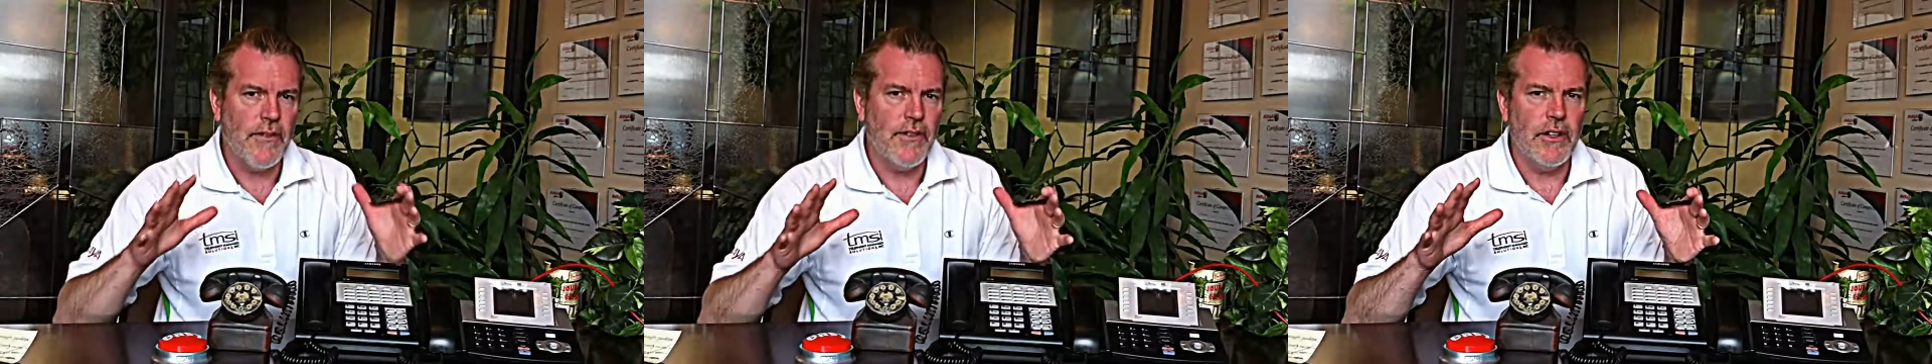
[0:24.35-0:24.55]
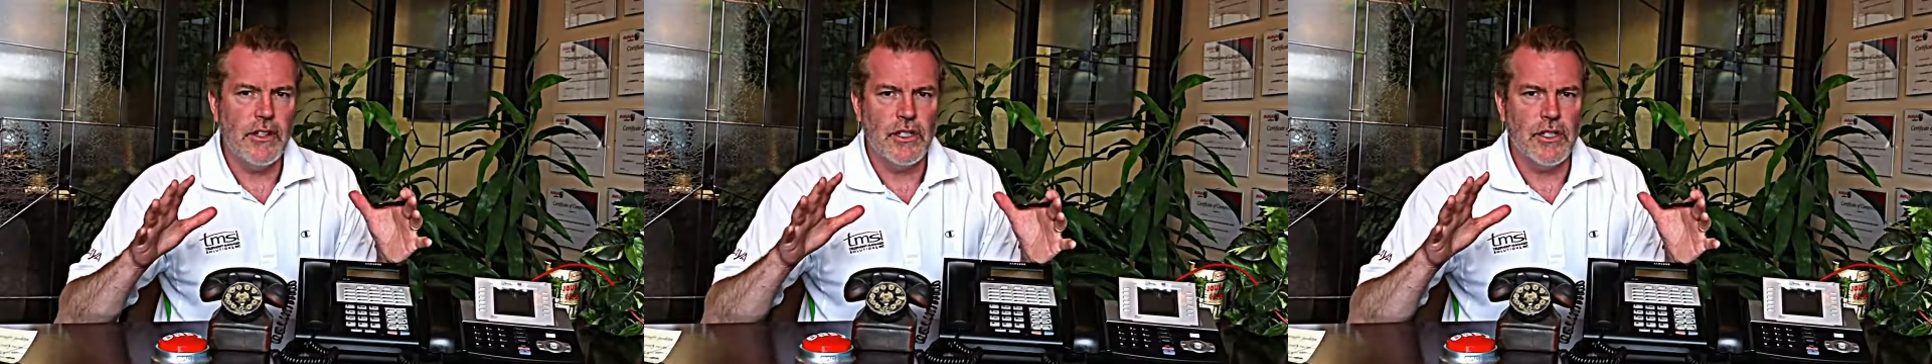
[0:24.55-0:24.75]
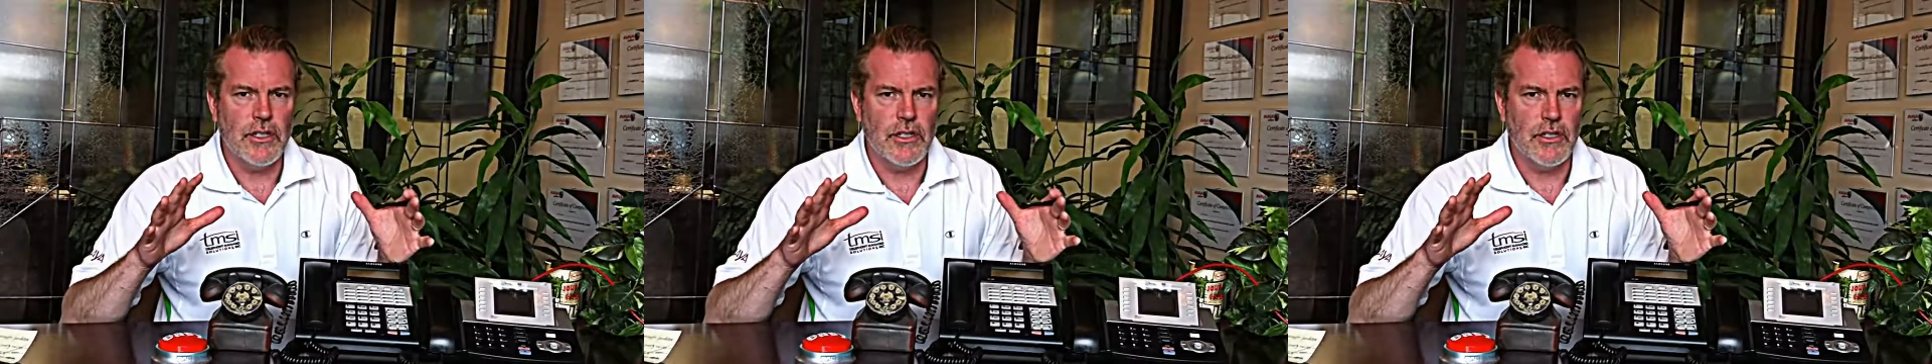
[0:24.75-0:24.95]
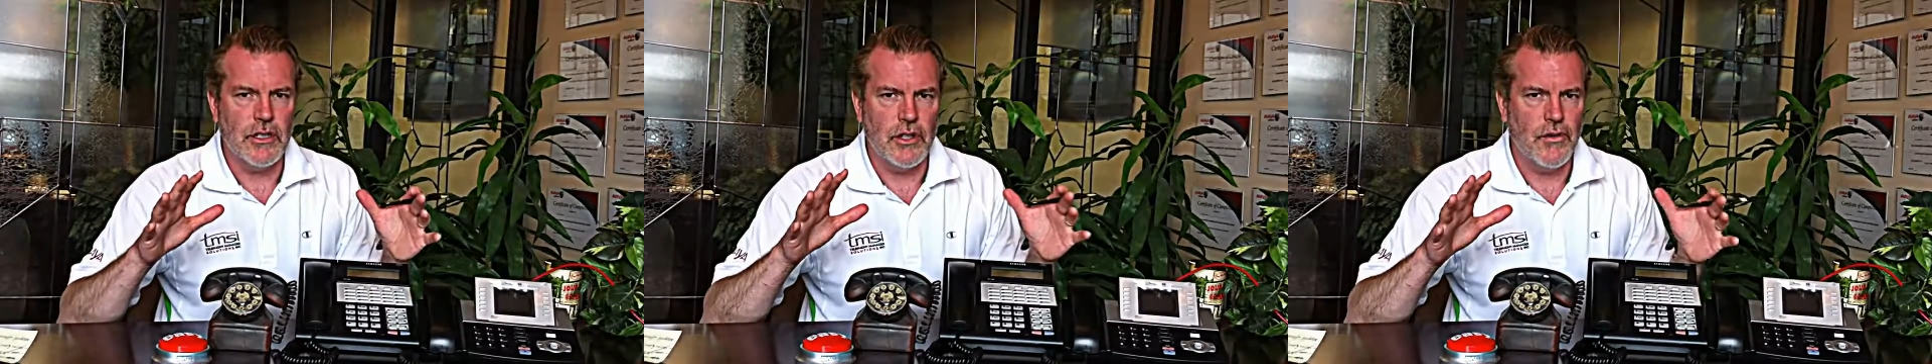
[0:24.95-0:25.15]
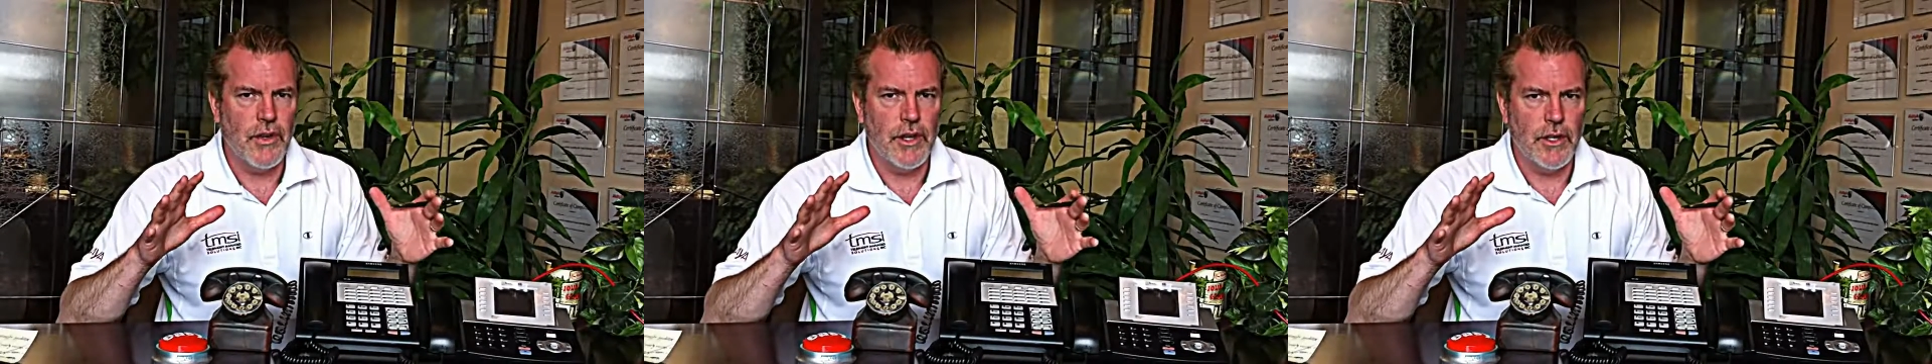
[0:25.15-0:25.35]
definitions in
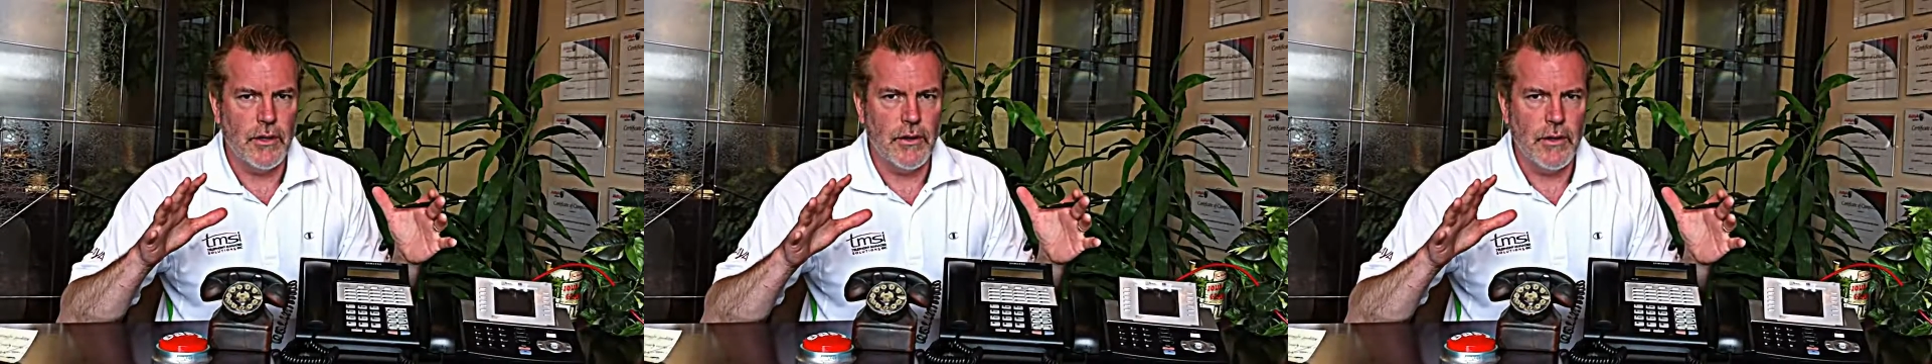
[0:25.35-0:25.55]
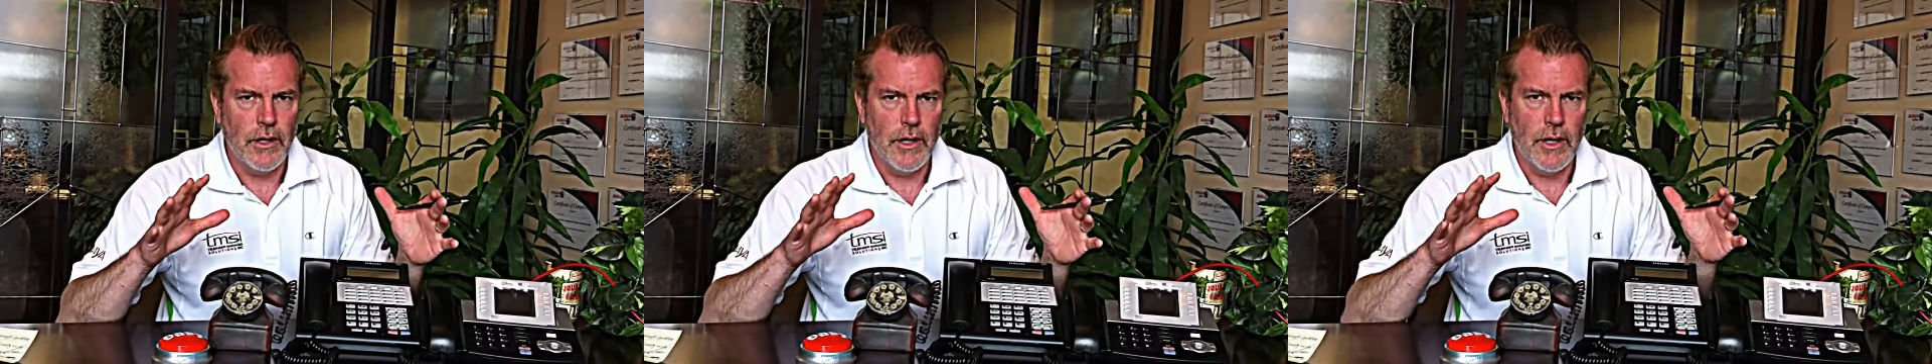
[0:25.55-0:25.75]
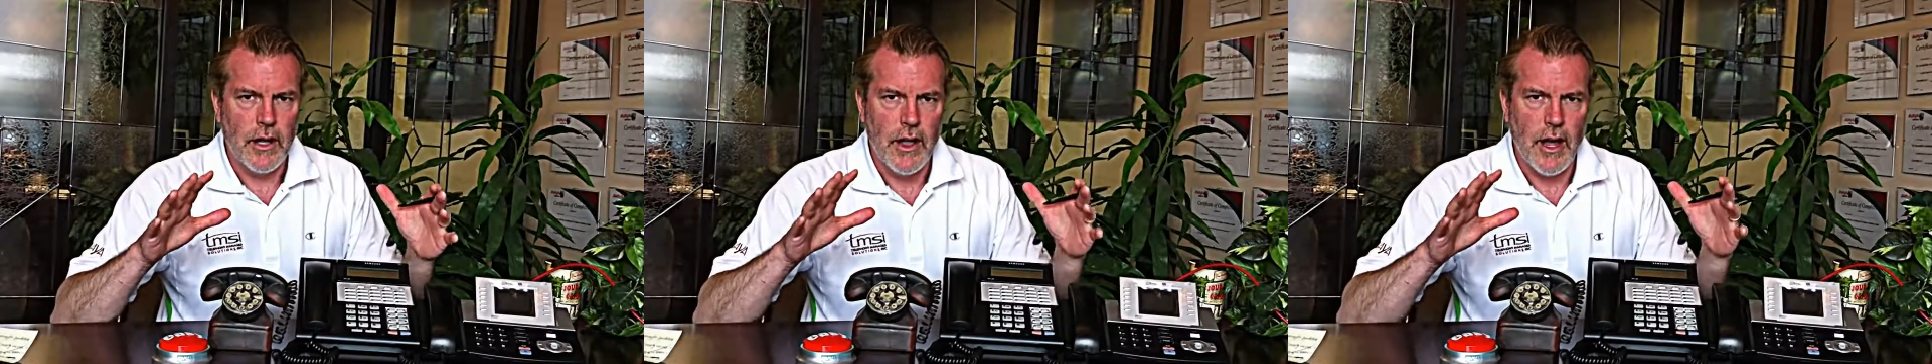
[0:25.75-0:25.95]
this video,